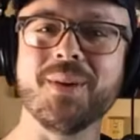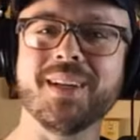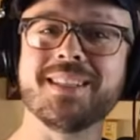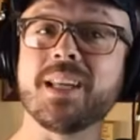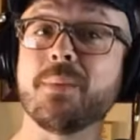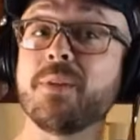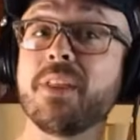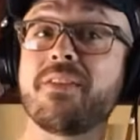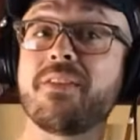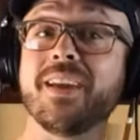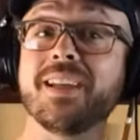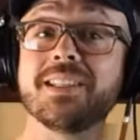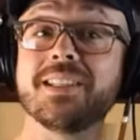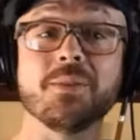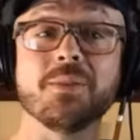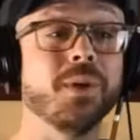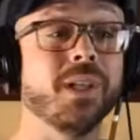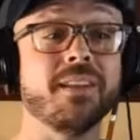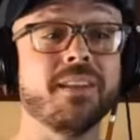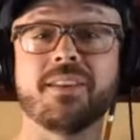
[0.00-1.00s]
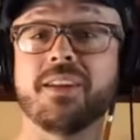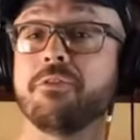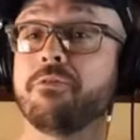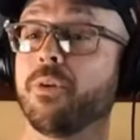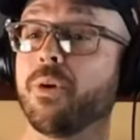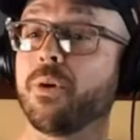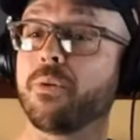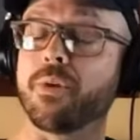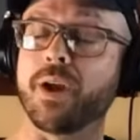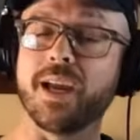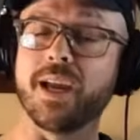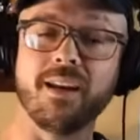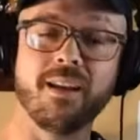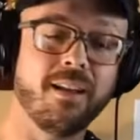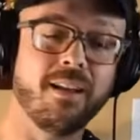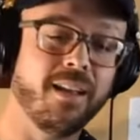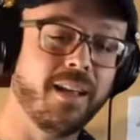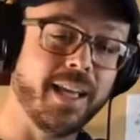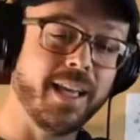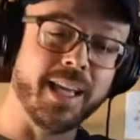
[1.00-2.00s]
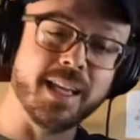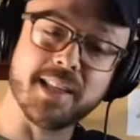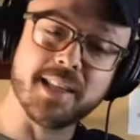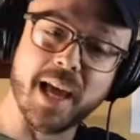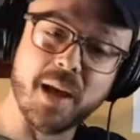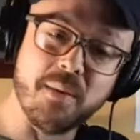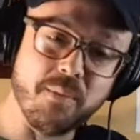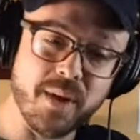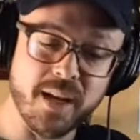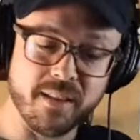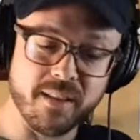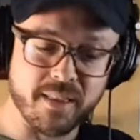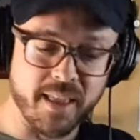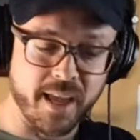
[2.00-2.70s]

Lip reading: And some of the things that we're listening for, right, is that beat,